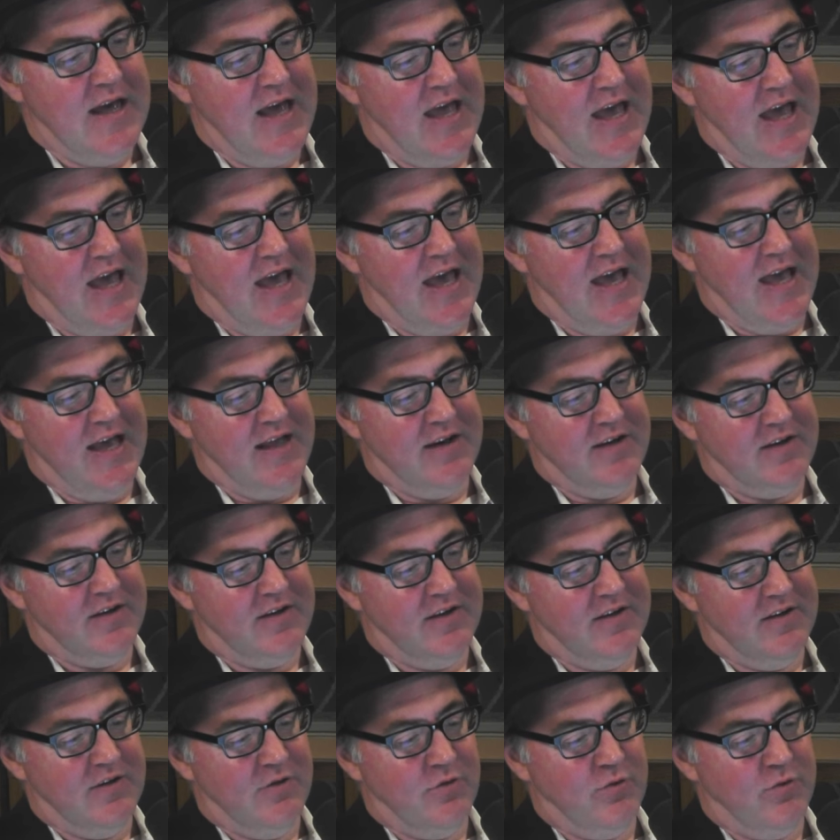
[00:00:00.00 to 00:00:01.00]
And
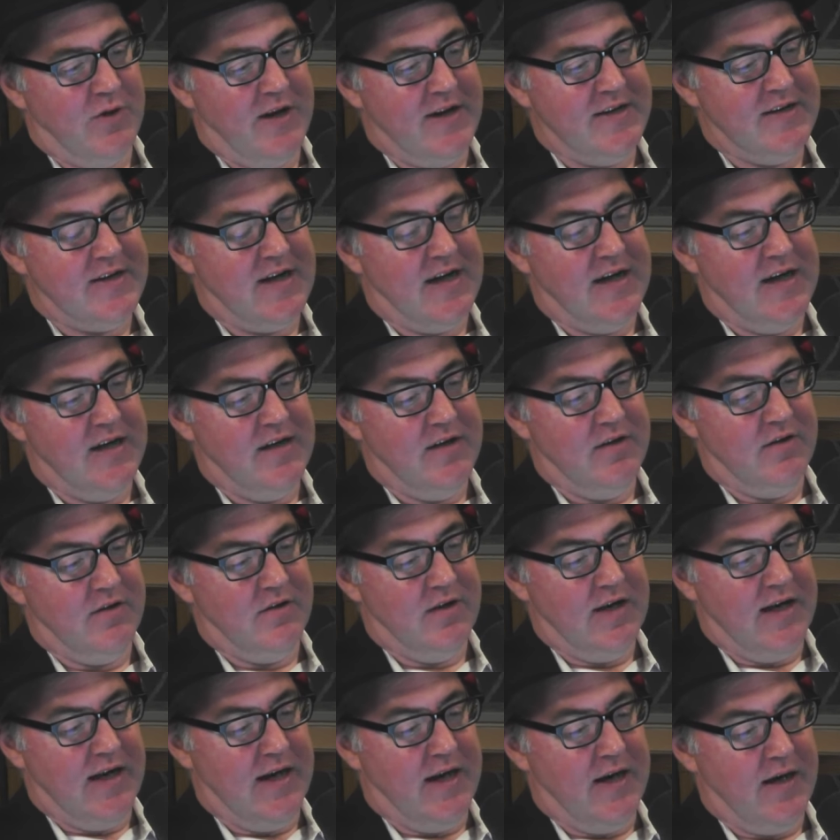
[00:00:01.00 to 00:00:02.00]
one day,
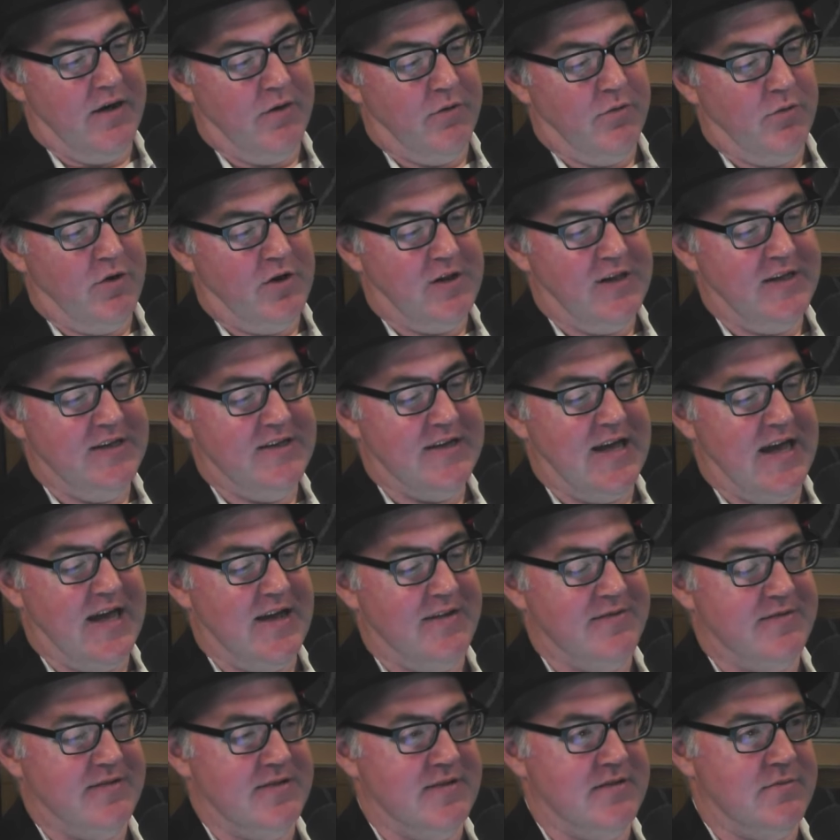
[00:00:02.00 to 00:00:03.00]
Wally
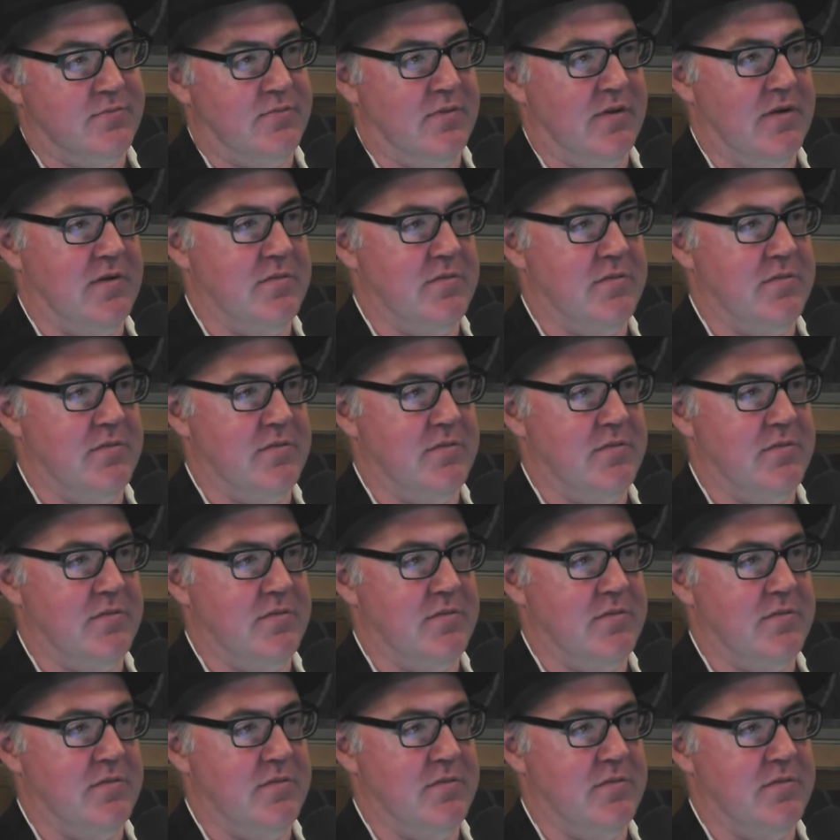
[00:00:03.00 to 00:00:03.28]
Downs is